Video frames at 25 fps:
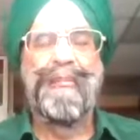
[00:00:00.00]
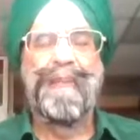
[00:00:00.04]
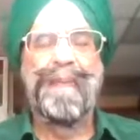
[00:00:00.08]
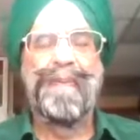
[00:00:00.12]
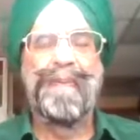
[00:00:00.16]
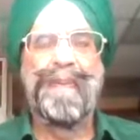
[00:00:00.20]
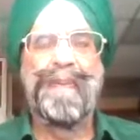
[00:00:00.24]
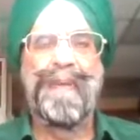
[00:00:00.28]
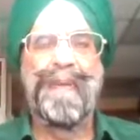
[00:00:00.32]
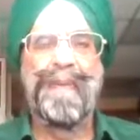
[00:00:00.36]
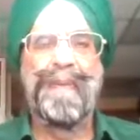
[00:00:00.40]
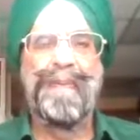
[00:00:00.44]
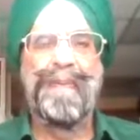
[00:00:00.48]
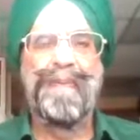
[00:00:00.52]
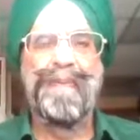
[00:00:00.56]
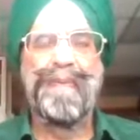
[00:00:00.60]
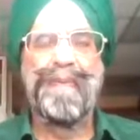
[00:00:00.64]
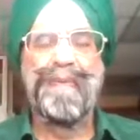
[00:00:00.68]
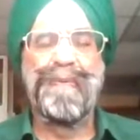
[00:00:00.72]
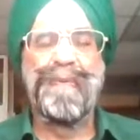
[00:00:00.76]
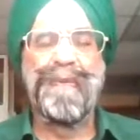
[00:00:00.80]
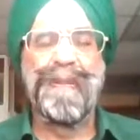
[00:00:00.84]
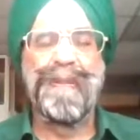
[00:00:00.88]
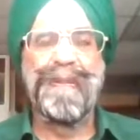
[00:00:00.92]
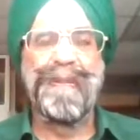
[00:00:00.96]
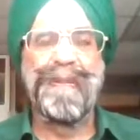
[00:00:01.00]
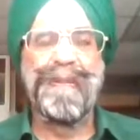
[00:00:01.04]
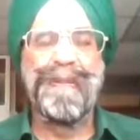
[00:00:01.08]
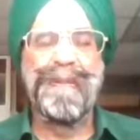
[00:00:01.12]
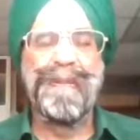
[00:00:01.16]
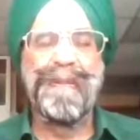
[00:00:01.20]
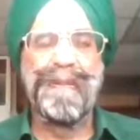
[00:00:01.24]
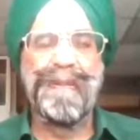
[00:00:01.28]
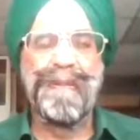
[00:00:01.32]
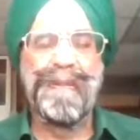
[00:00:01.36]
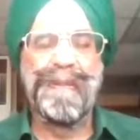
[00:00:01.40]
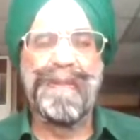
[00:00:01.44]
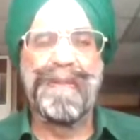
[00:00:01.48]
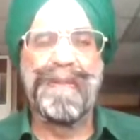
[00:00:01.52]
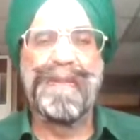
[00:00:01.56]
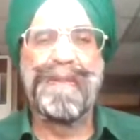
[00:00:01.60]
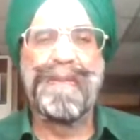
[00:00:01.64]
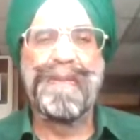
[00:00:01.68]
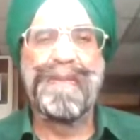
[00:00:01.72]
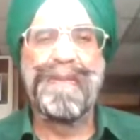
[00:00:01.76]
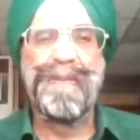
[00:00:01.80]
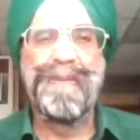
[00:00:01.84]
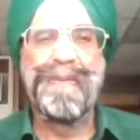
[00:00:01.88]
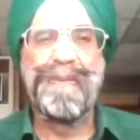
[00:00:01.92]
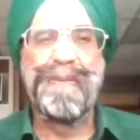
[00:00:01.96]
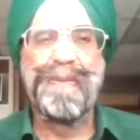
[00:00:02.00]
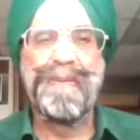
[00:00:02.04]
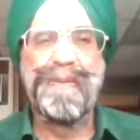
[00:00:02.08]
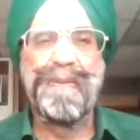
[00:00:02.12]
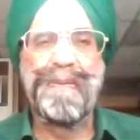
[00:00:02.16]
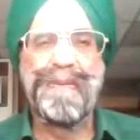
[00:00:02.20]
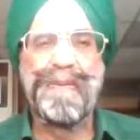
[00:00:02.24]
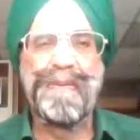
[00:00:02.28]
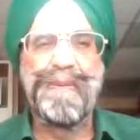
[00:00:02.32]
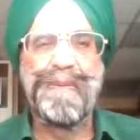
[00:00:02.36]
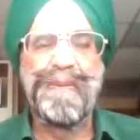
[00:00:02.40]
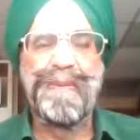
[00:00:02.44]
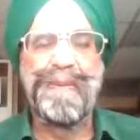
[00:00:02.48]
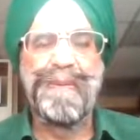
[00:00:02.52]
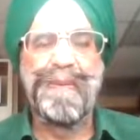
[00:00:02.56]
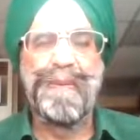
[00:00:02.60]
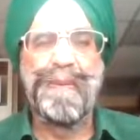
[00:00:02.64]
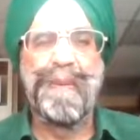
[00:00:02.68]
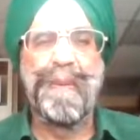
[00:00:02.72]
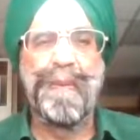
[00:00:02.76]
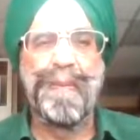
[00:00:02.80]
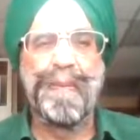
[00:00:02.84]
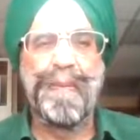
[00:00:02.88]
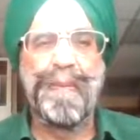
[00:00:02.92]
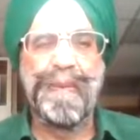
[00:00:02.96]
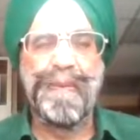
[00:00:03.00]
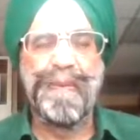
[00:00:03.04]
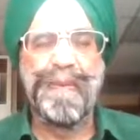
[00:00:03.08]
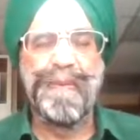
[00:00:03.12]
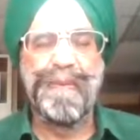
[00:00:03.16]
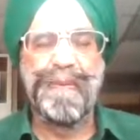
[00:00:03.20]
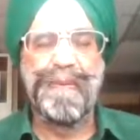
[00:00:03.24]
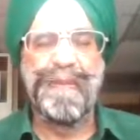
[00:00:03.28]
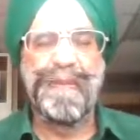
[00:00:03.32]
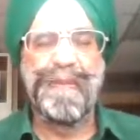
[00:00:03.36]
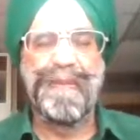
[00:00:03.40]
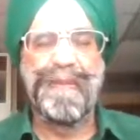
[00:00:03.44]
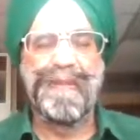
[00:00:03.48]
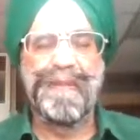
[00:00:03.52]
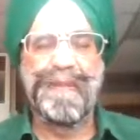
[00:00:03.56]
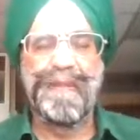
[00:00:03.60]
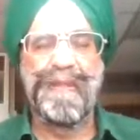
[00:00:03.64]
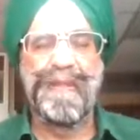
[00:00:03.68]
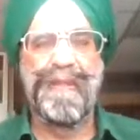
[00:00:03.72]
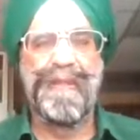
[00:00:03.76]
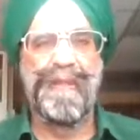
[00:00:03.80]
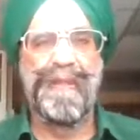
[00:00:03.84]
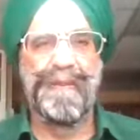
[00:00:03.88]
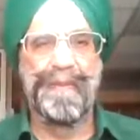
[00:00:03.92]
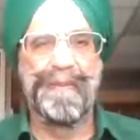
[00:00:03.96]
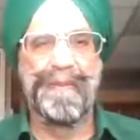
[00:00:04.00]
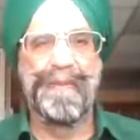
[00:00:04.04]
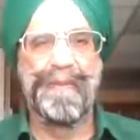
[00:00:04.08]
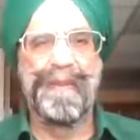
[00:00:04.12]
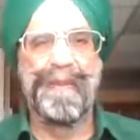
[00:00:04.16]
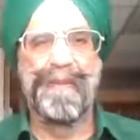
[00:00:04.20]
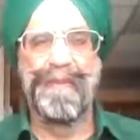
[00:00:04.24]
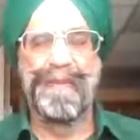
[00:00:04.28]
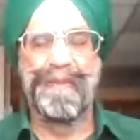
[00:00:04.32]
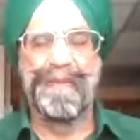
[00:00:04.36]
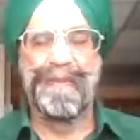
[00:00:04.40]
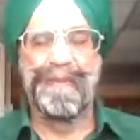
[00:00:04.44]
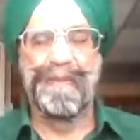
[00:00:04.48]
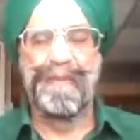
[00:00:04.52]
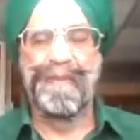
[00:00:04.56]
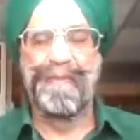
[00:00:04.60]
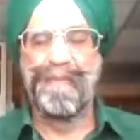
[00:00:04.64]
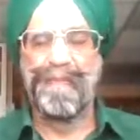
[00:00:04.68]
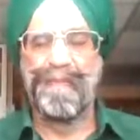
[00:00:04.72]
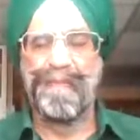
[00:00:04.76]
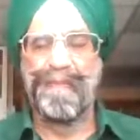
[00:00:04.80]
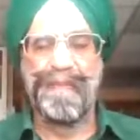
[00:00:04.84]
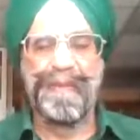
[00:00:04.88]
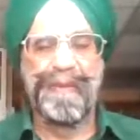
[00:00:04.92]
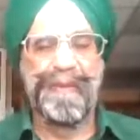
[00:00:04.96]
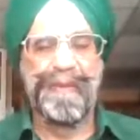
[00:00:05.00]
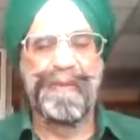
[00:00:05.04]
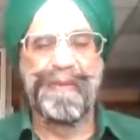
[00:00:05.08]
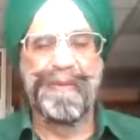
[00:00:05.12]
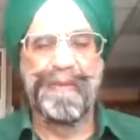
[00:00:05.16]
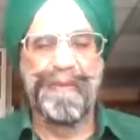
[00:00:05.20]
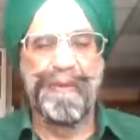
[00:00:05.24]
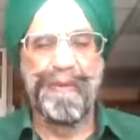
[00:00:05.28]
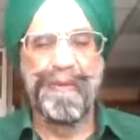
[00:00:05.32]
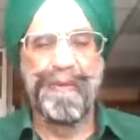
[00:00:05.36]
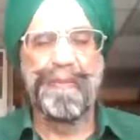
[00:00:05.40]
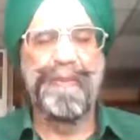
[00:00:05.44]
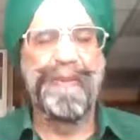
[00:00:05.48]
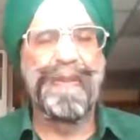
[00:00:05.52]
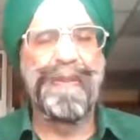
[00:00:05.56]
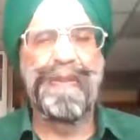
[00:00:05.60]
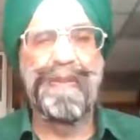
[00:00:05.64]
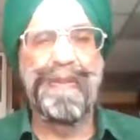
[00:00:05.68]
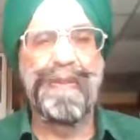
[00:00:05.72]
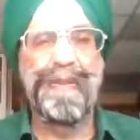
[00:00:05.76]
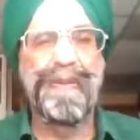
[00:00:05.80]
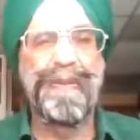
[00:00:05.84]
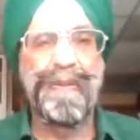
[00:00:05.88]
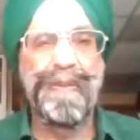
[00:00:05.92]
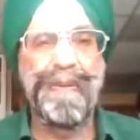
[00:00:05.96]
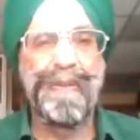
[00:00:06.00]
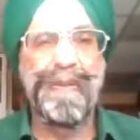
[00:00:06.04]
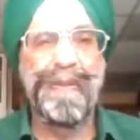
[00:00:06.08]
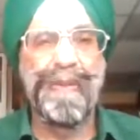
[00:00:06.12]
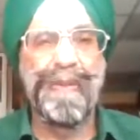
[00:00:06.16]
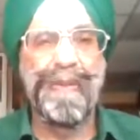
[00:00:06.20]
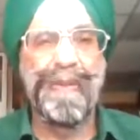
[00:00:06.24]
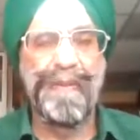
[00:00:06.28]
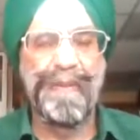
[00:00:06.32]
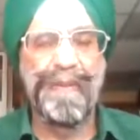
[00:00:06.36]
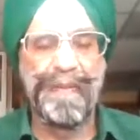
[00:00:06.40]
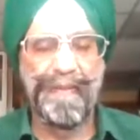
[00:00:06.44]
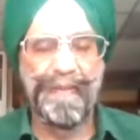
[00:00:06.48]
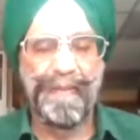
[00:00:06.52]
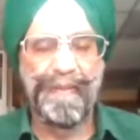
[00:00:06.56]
Now, when you open Guru Granth Sahib, or if you open a Gutka,